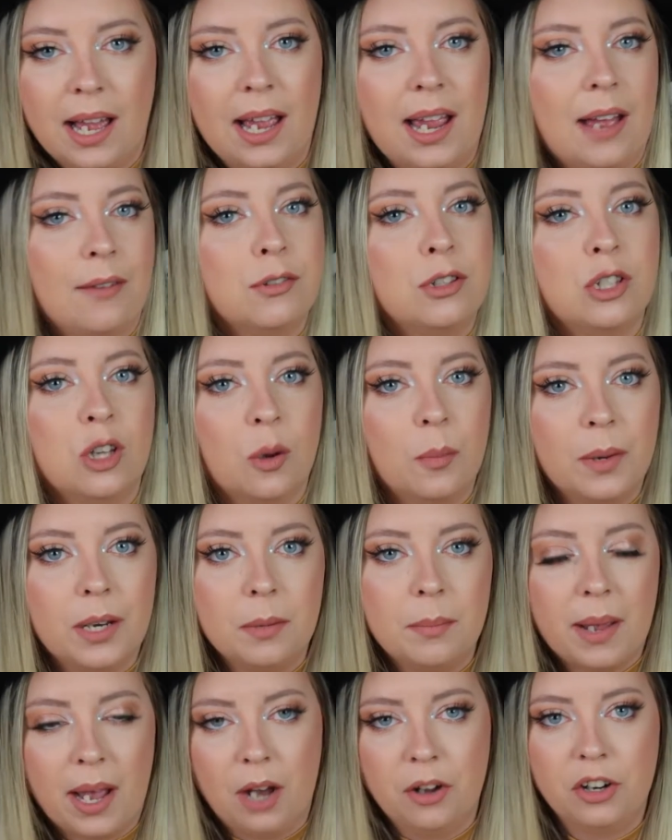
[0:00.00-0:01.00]
I have so
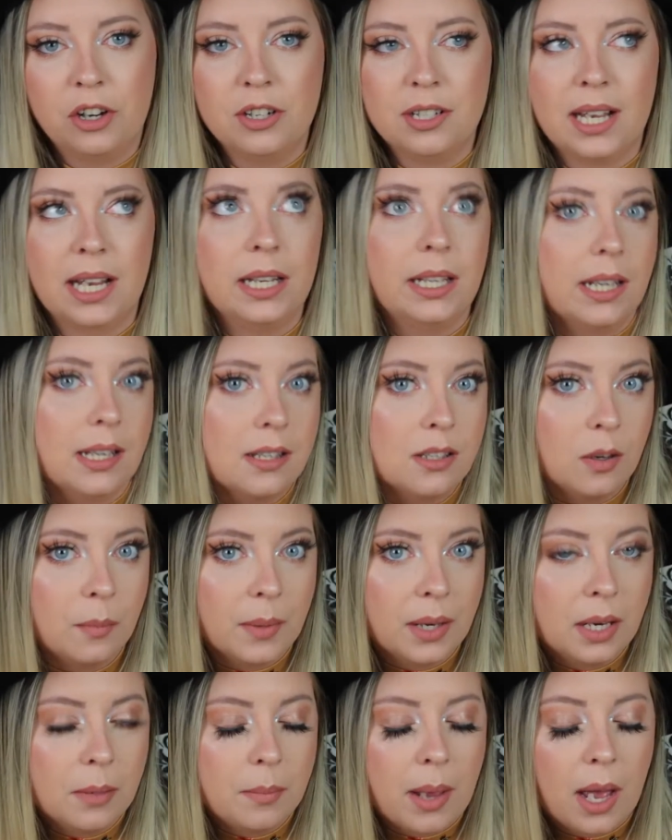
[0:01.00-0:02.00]
many powders. I get so
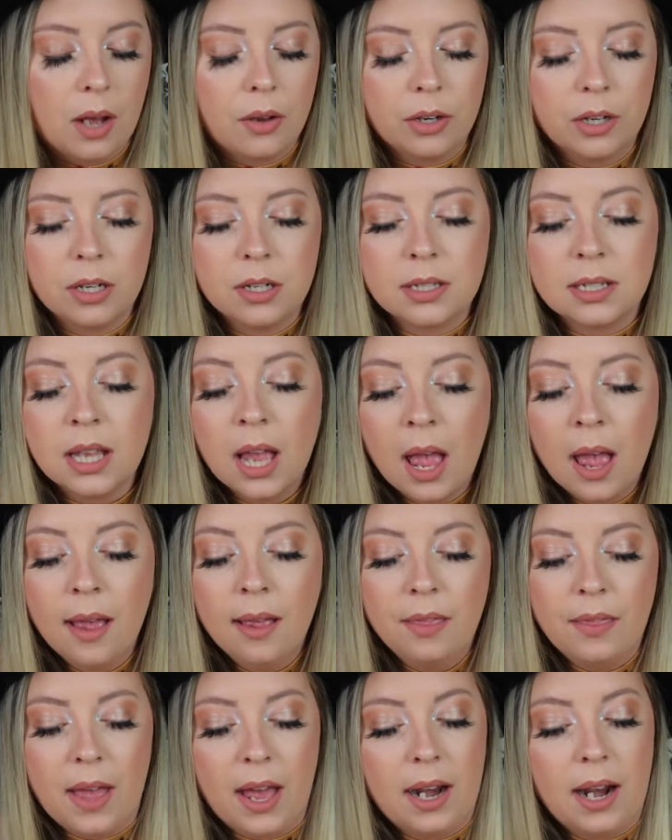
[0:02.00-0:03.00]
many powders
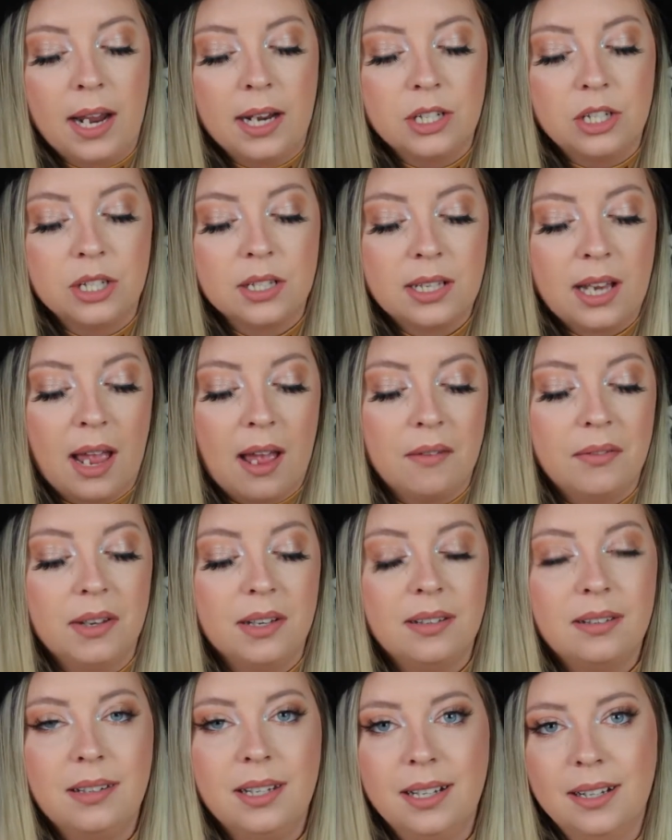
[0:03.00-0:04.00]
that I just
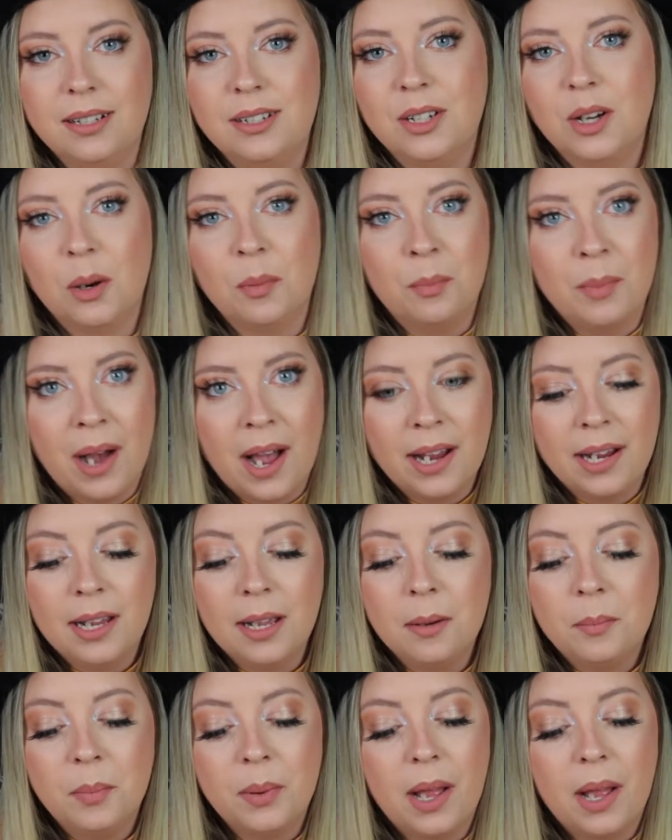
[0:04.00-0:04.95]
haven't needed to go buy it.